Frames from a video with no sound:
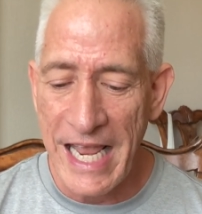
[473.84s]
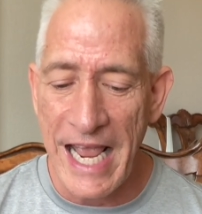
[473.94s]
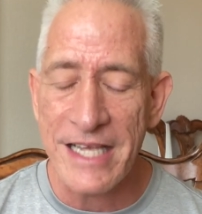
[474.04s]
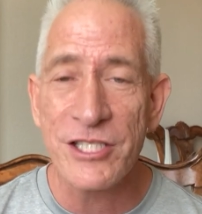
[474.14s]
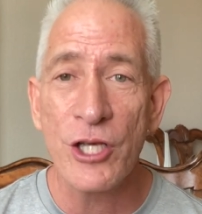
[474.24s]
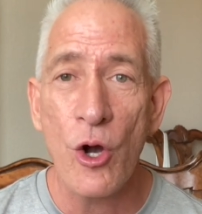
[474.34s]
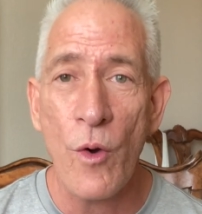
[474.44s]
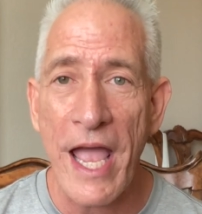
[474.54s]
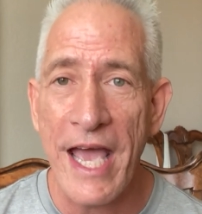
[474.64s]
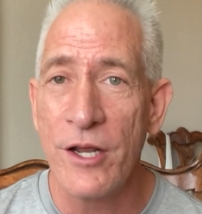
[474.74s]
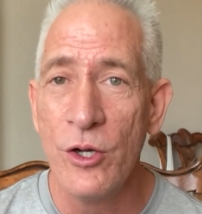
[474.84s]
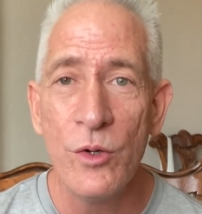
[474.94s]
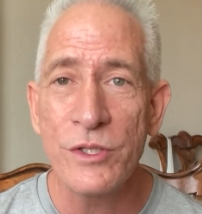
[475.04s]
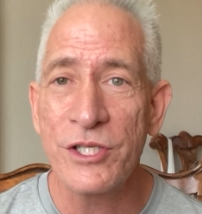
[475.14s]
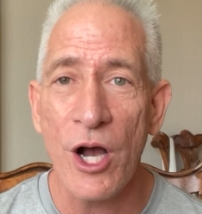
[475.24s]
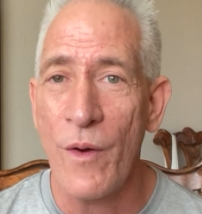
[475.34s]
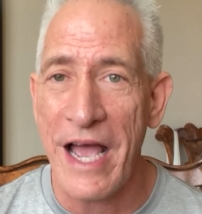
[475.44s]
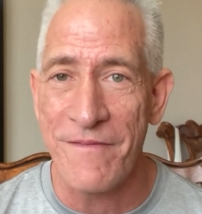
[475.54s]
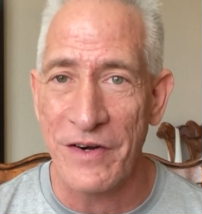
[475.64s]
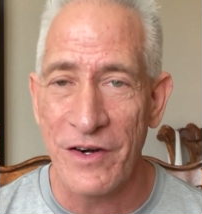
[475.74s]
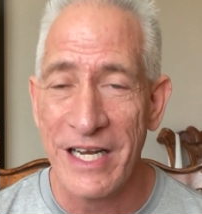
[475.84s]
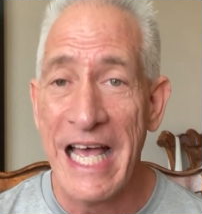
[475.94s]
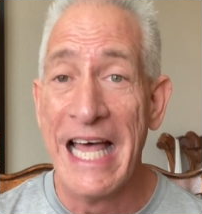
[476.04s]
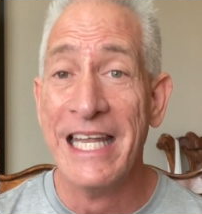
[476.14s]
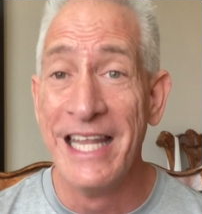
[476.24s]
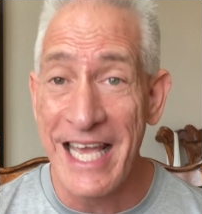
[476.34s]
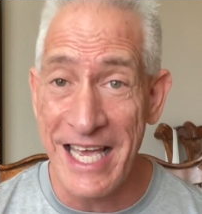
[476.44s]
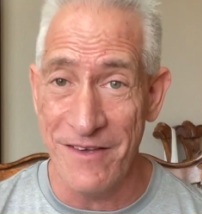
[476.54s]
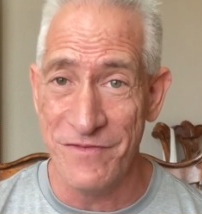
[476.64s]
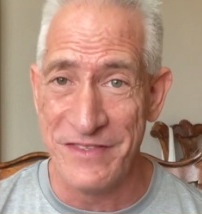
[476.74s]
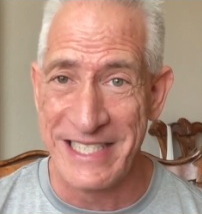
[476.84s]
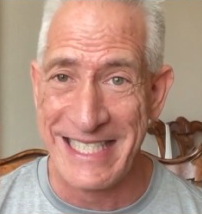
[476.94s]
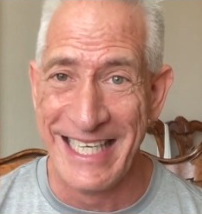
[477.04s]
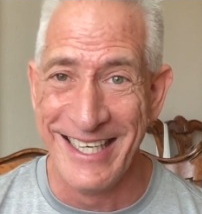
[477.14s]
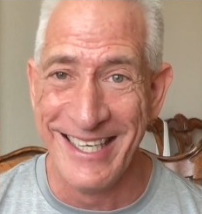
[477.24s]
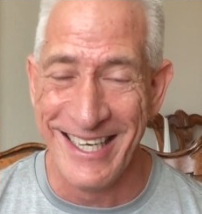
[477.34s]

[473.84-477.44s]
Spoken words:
And so, and whosoever lives